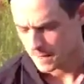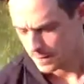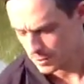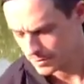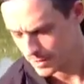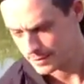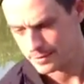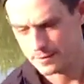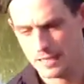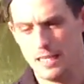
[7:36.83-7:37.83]
Okay,
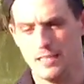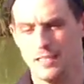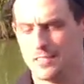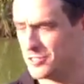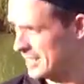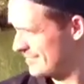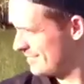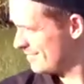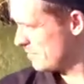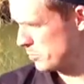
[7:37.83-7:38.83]
as I say,
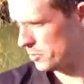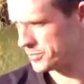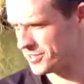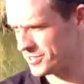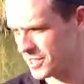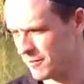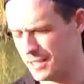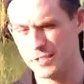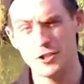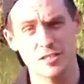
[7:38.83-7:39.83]
the purpose of this evening
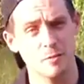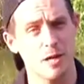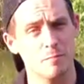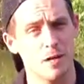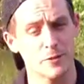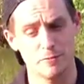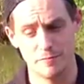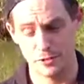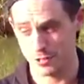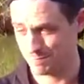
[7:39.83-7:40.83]
is just about margin
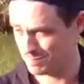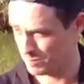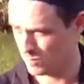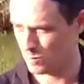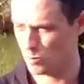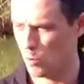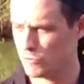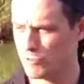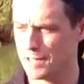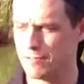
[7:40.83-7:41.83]
fishing.
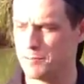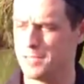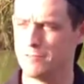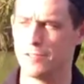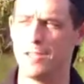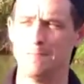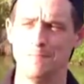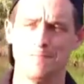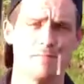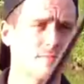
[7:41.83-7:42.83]
One rig for me for that.
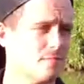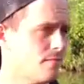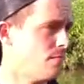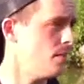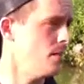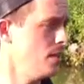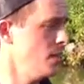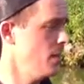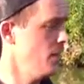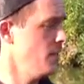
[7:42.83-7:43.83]

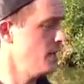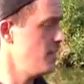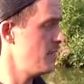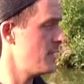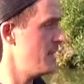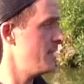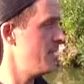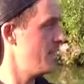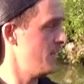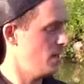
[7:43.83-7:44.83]
This is
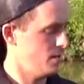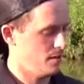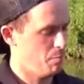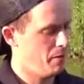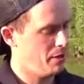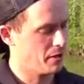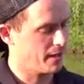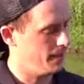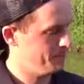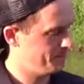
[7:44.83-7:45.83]
a power kit.